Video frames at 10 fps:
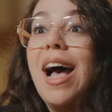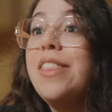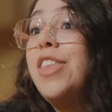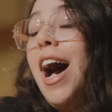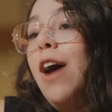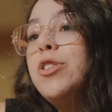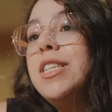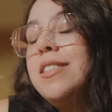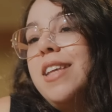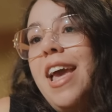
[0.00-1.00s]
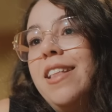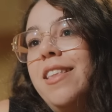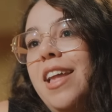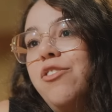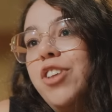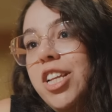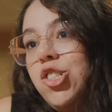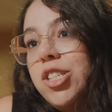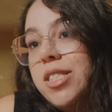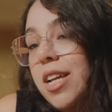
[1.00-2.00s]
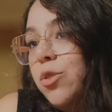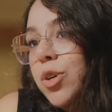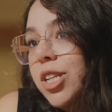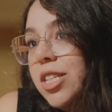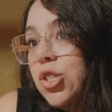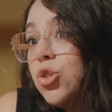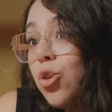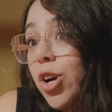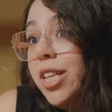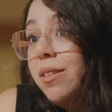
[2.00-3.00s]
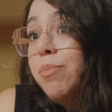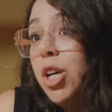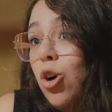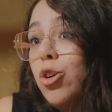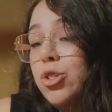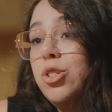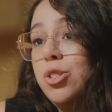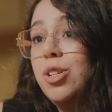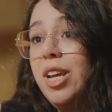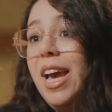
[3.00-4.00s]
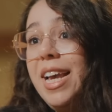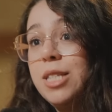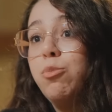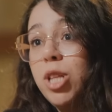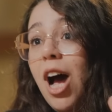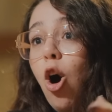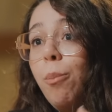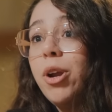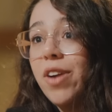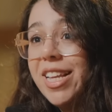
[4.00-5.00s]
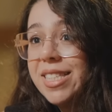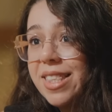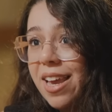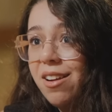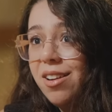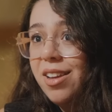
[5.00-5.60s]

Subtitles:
The houses and villages that were destroyed because Hezbollah operates there,